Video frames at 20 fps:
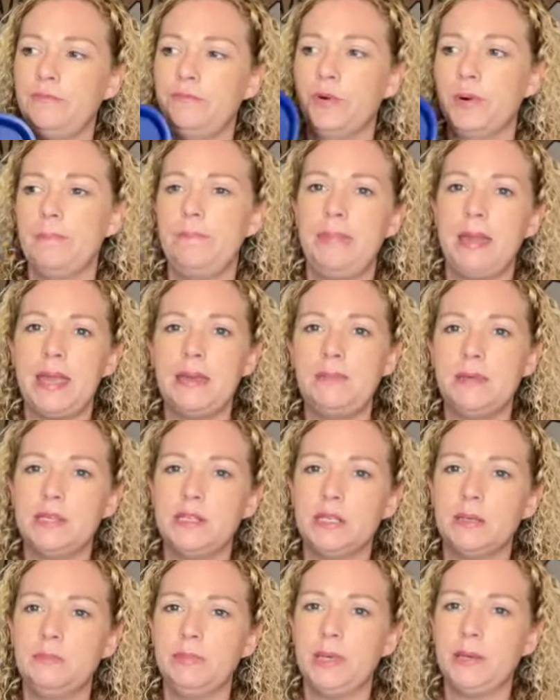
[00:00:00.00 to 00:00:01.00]
for
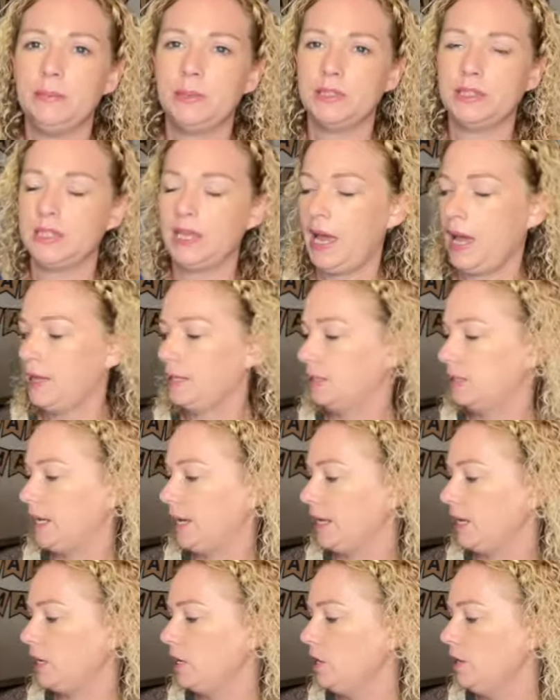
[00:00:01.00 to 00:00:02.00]
baby to be able to kind of
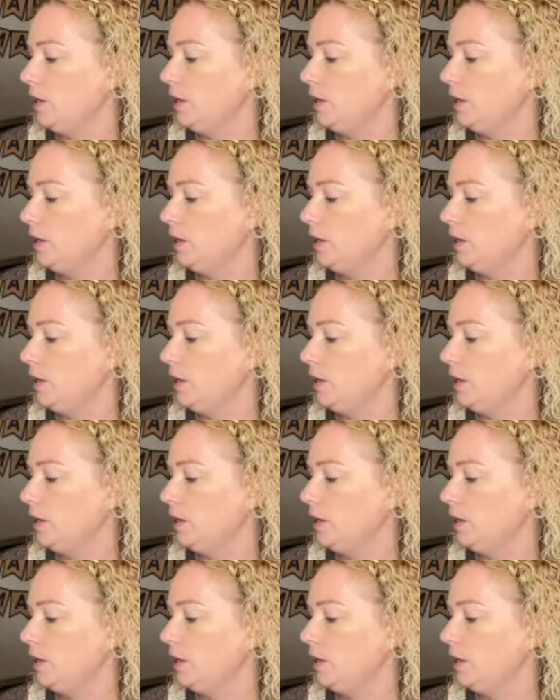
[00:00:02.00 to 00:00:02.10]
like